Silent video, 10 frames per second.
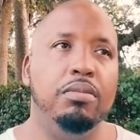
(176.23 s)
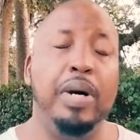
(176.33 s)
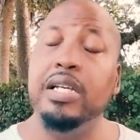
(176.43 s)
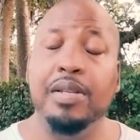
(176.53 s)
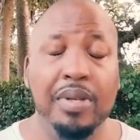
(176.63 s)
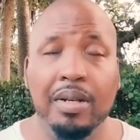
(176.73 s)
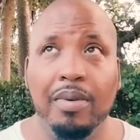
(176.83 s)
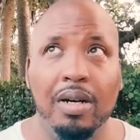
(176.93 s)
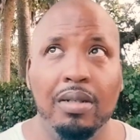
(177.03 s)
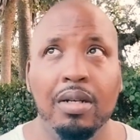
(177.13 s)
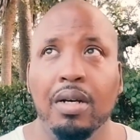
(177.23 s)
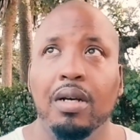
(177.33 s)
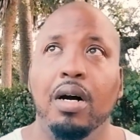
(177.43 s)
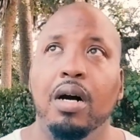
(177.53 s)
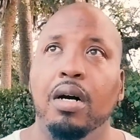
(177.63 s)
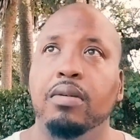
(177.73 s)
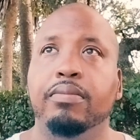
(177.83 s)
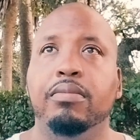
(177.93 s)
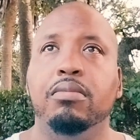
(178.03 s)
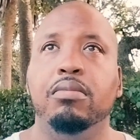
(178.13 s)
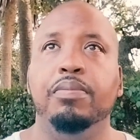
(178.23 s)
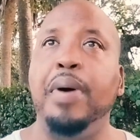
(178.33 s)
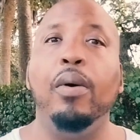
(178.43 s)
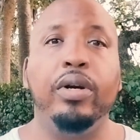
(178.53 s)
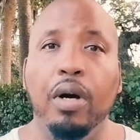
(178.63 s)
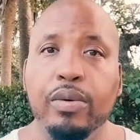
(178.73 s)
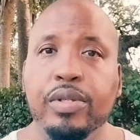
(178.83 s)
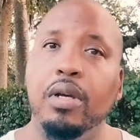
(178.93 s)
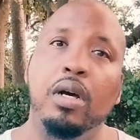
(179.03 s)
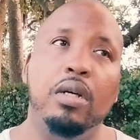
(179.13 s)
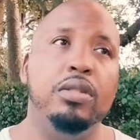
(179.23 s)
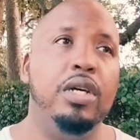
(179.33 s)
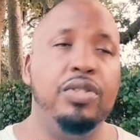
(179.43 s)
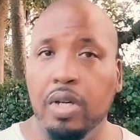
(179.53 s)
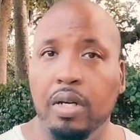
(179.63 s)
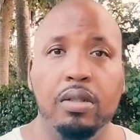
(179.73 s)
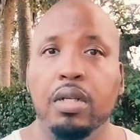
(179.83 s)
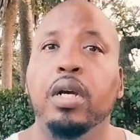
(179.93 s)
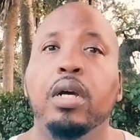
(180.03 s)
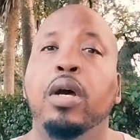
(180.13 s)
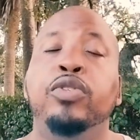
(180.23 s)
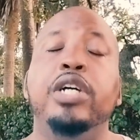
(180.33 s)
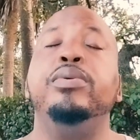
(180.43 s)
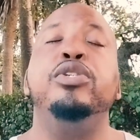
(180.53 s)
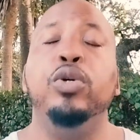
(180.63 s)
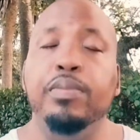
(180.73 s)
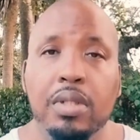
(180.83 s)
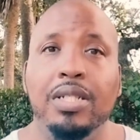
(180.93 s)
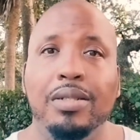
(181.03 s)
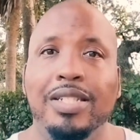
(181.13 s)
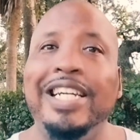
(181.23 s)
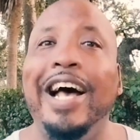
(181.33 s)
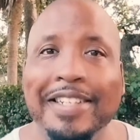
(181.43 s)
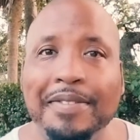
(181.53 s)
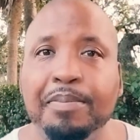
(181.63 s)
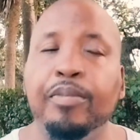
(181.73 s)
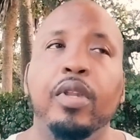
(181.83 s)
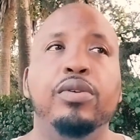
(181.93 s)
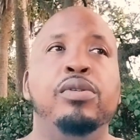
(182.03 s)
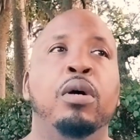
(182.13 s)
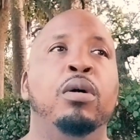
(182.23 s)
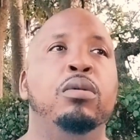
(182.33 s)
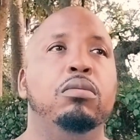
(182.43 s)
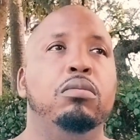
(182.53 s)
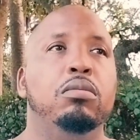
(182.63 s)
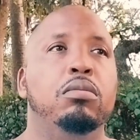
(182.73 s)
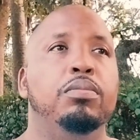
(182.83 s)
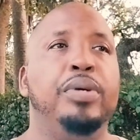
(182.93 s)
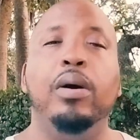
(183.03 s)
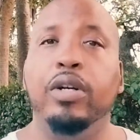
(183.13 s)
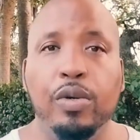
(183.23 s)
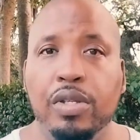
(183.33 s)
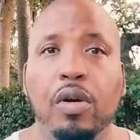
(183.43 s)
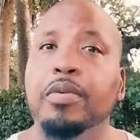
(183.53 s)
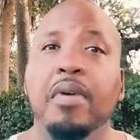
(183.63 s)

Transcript: possibly tomorrow. Um, Power Ghost uh, does start, does resume tonight. So Power Ghost is going